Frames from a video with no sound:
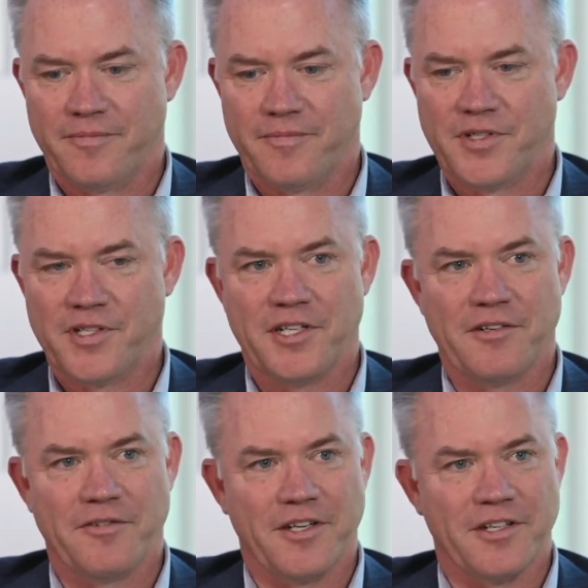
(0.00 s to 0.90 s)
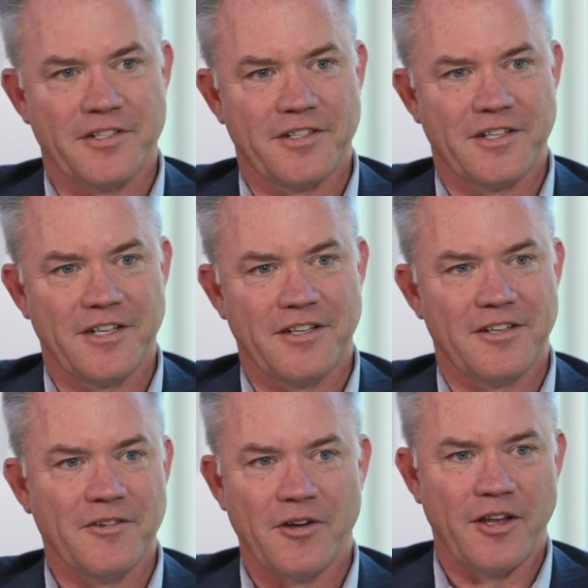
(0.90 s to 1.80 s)
significant. That
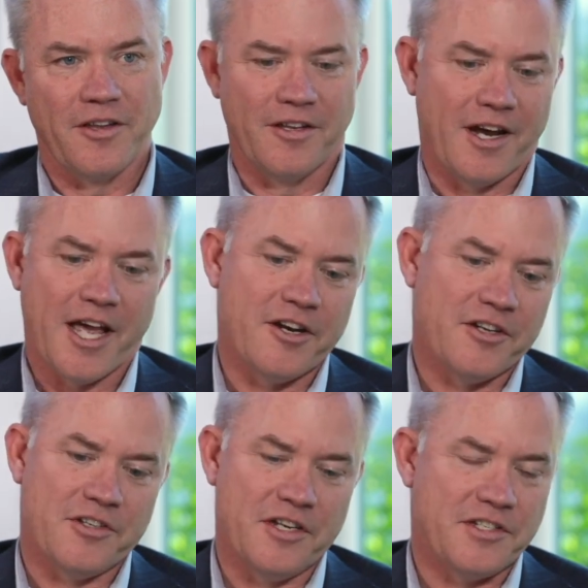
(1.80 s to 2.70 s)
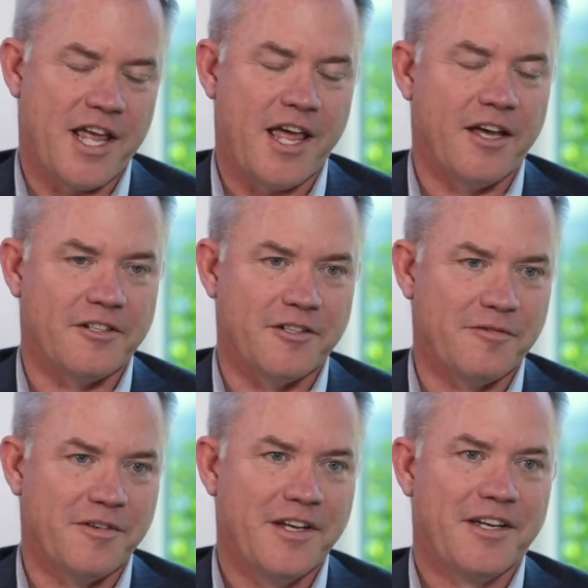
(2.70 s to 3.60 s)
that I had a tale
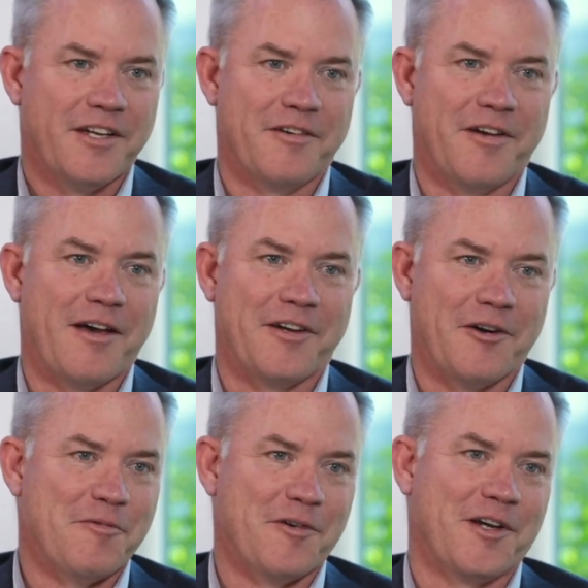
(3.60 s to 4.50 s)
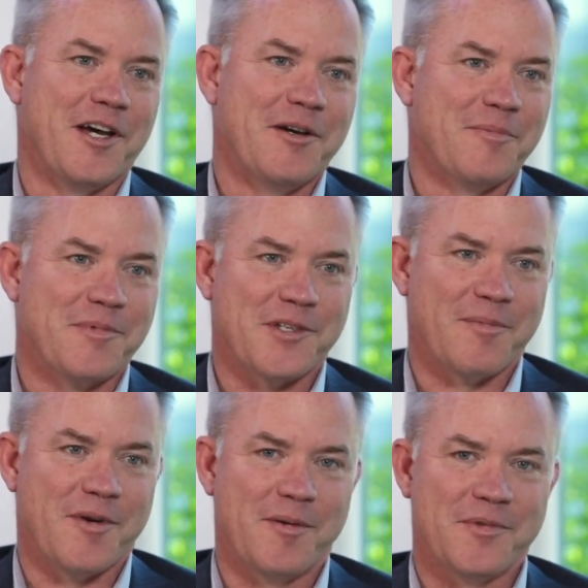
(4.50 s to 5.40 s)
of having overcome some
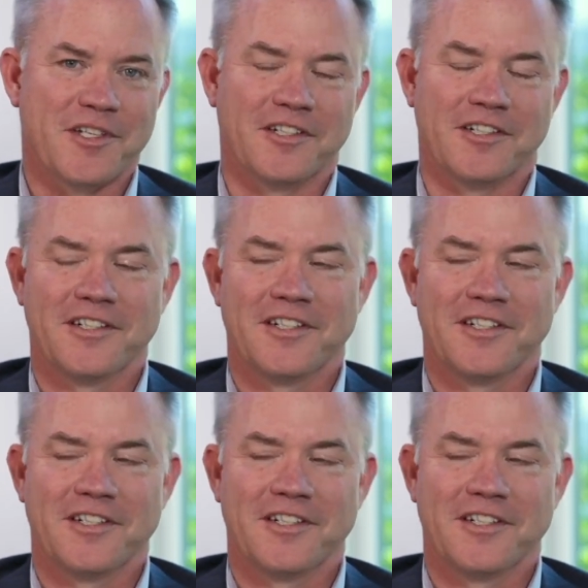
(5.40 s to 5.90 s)
obstacle.